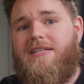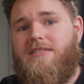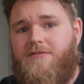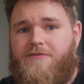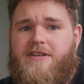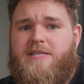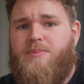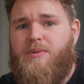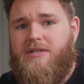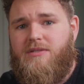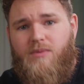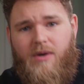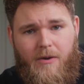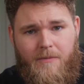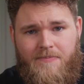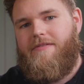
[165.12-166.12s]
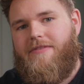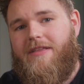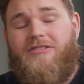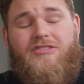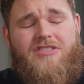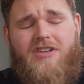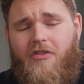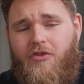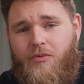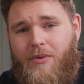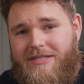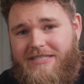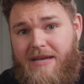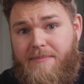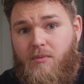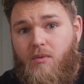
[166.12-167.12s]
to Facebook as well. Now, just another
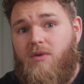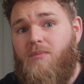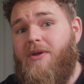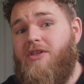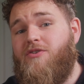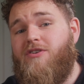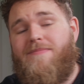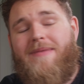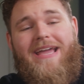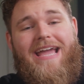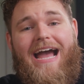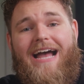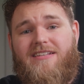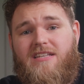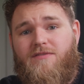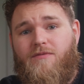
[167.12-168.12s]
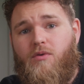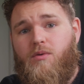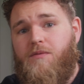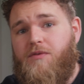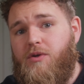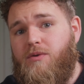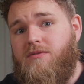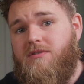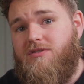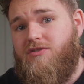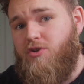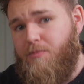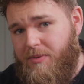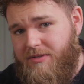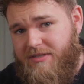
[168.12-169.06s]
quick tip, one way you can make asking for reviews super